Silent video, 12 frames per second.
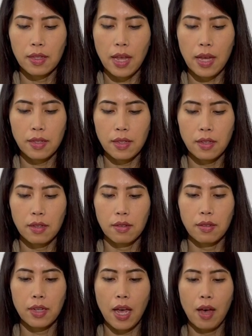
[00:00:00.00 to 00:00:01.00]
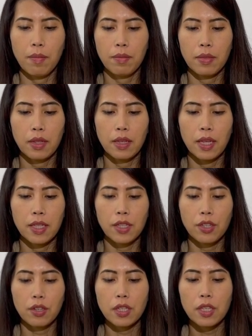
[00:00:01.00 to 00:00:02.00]
last tab
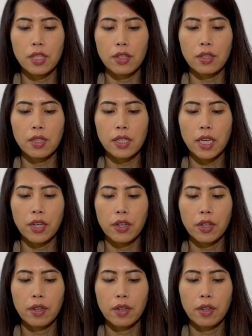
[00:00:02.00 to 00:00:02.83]
inserts into the center.